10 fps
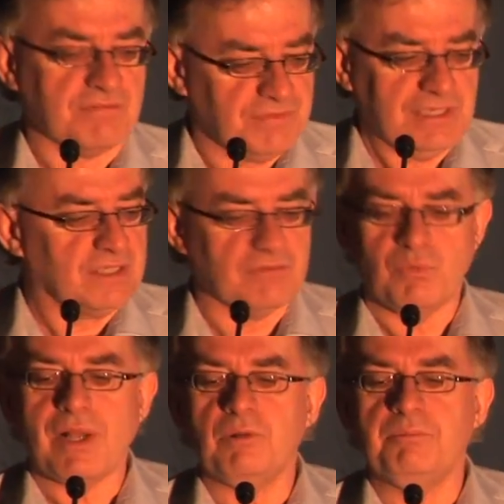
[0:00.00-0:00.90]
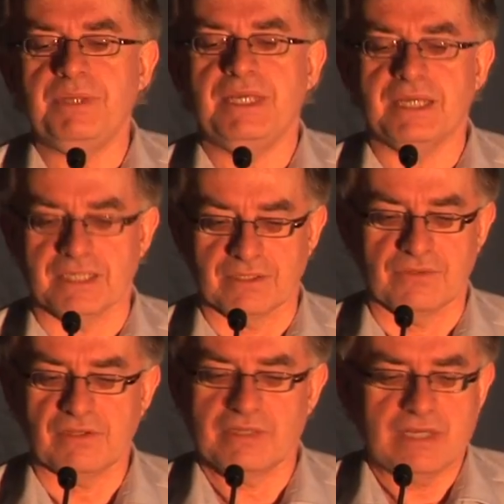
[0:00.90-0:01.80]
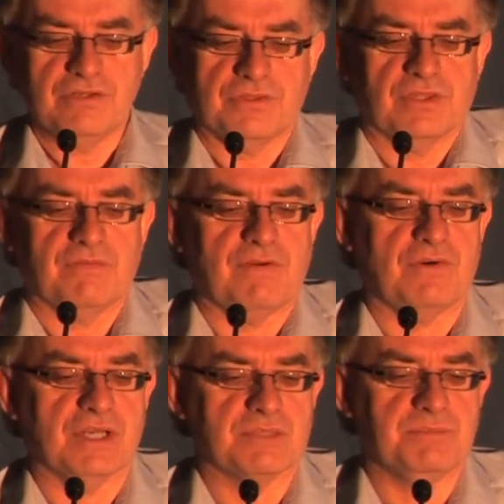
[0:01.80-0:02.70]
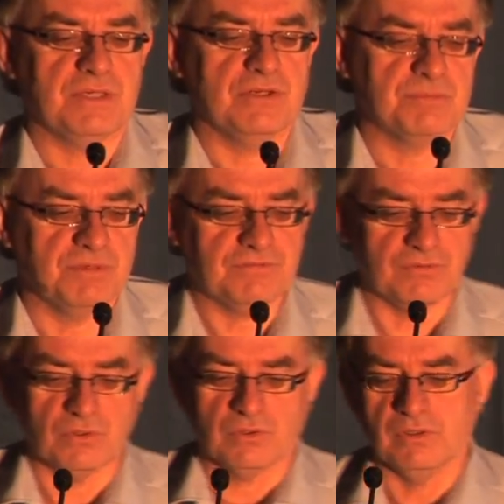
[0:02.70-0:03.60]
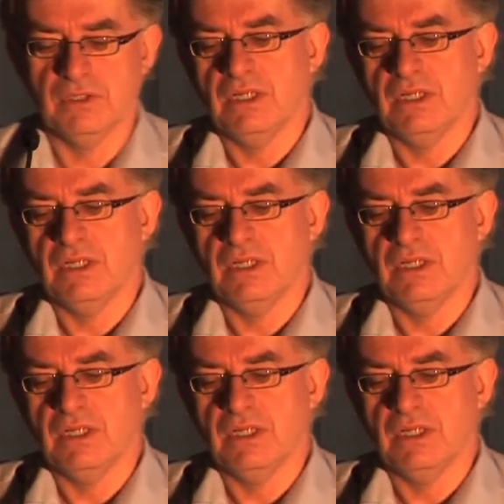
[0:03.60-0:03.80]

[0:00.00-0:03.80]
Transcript: a feeling of well-being that like nothing they've ever experienced before.